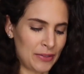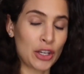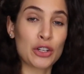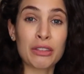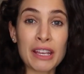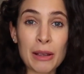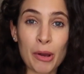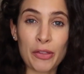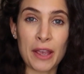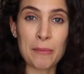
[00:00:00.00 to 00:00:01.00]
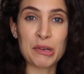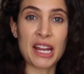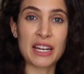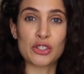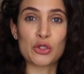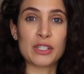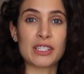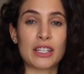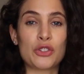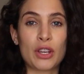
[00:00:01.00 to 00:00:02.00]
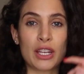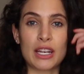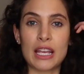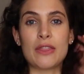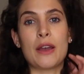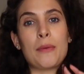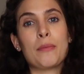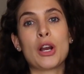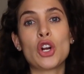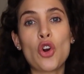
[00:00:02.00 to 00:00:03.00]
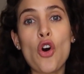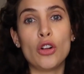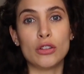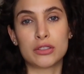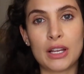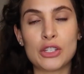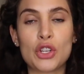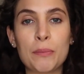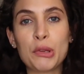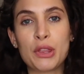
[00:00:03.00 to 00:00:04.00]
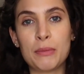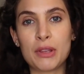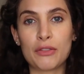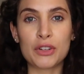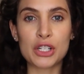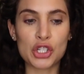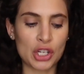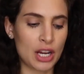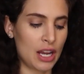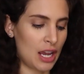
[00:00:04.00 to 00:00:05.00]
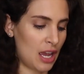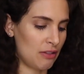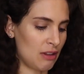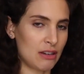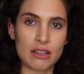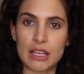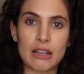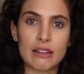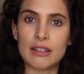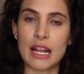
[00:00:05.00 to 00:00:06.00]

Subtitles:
The good thing about the empanadas too is that you can eat them cold, and you can put them in the fridge and then eat it